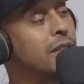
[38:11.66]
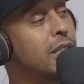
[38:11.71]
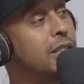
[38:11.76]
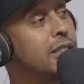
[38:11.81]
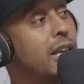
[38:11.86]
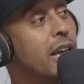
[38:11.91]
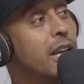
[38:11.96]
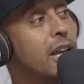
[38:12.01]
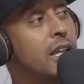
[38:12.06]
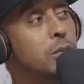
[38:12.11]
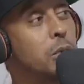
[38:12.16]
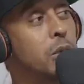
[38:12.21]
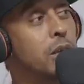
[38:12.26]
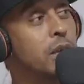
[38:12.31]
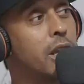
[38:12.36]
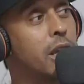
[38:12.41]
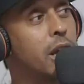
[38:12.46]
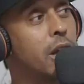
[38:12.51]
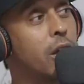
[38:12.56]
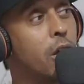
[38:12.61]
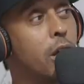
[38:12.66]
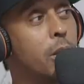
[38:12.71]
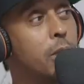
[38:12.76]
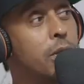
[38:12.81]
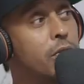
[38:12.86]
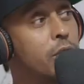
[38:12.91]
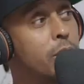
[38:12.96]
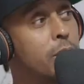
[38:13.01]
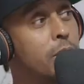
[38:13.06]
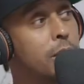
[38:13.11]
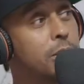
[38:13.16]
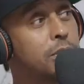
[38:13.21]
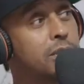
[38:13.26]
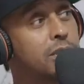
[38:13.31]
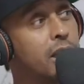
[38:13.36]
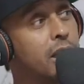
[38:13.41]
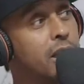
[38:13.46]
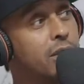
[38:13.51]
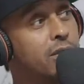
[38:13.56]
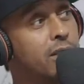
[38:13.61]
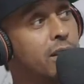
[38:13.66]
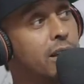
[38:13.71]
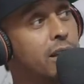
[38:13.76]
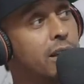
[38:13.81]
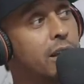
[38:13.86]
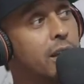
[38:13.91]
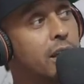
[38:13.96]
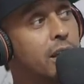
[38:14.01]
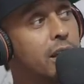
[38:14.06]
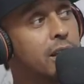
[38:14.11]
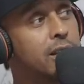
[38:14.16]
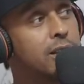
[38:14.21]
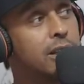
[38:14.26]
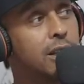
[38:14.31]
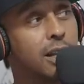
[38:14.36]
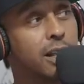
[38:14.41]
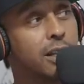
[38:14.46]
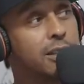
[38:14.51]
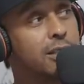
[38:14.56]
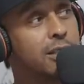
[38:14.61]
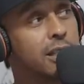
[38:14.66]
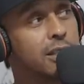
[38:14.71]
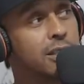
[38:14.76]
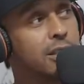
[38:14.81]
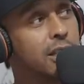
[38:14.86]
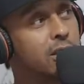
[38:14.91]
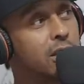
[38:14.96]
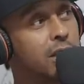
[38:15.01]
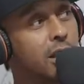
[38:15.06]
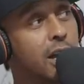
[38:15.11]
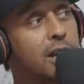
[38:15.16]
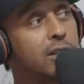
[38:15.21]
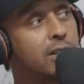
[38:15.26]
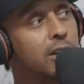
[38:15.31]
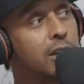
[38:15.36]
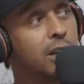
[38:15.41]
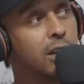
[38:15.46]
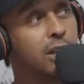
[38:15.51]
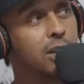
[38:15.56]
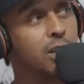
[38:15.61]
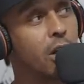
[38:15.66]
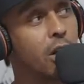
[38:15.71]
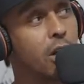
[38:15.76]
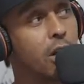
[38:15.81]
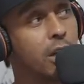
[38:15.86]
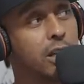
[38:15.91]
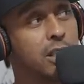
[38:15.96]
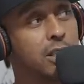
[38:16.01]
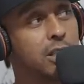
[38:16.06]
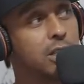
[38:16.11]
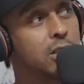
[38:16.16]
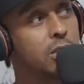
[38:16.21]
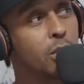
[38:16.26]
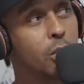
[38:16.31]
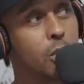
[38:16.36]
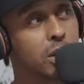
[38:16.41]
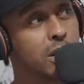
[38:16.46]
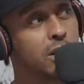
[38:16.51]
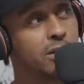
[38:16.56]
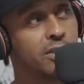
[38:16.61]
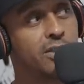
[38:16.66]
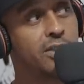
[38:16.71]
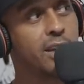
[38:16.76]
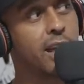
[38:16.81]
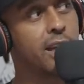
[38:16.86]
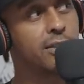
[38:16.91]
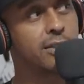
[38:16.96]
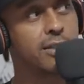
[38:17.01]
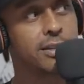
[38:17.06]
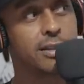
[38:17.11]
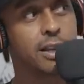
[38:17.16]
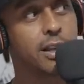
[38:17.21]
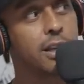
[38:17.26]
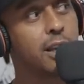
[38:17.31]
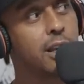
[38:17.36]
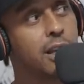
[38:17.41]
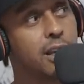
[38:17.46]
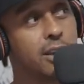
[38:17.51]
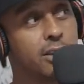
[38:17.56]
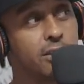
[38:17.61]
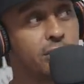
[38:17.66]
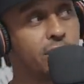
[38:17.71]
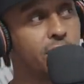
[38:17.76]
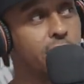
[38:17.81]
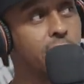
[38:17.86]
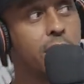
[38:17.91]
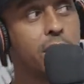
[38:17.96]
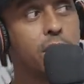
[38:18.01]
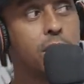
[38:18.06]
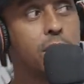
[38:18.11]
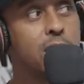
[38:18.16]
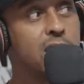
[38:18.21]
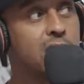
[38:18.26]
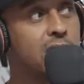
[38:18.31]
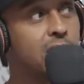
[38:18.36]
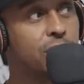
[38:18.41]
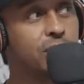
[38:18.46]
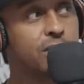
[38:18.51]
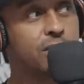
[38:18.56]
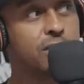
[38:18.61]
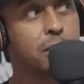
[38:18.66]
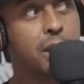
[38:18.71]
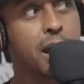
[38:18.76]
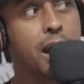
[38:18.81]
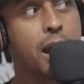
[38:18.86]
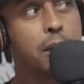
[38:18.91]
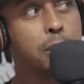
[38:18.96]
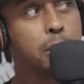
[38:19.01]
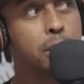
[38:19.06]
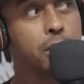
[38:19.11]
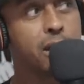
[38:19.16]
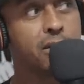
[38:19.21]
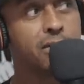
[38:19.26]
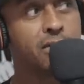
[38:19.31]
just saying that's what a nigga called me from upstate. Said, he He said, Said, said, your cousin in the yard. He's just doing his sets, and then he hit his cell looking for some. Hold hot on, hold